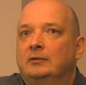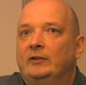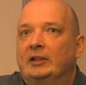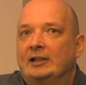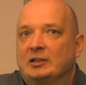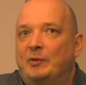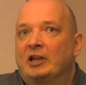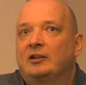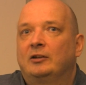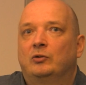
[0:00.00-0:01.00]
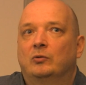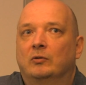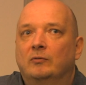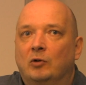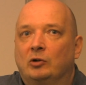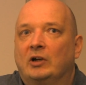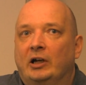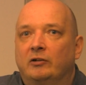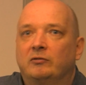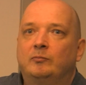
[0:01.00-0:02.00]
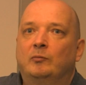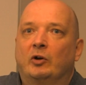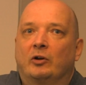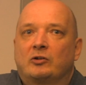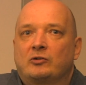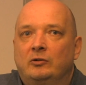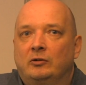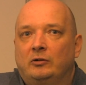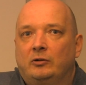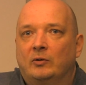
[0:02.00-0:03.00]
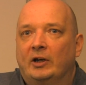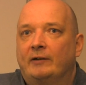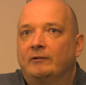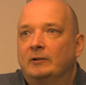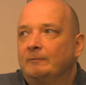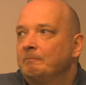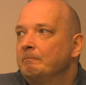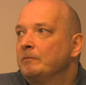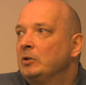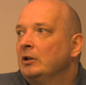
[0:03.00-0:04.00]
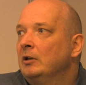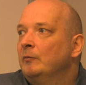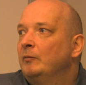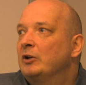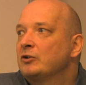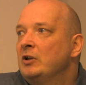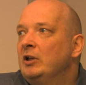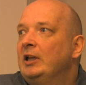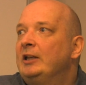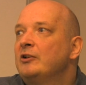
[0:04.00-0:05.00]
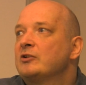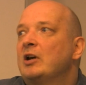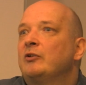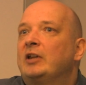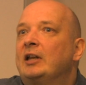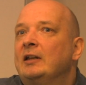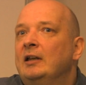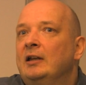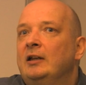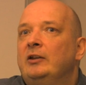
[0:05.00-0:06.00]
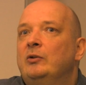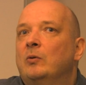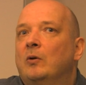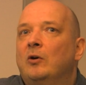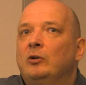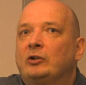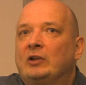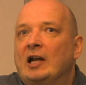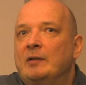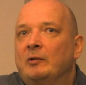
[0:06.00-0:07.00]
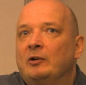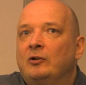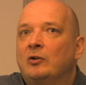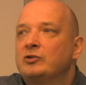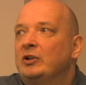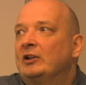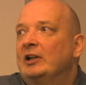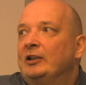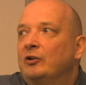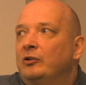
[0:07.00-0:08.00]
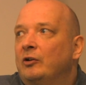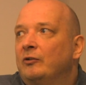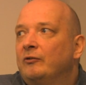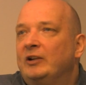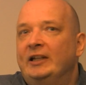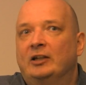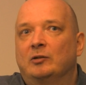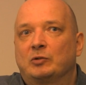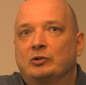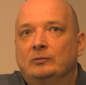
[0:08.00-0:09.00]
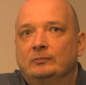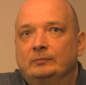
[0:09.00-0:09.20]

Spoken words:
with respect to what kind of models you have. Because it turns out that you all the time concentrate on the freedoms.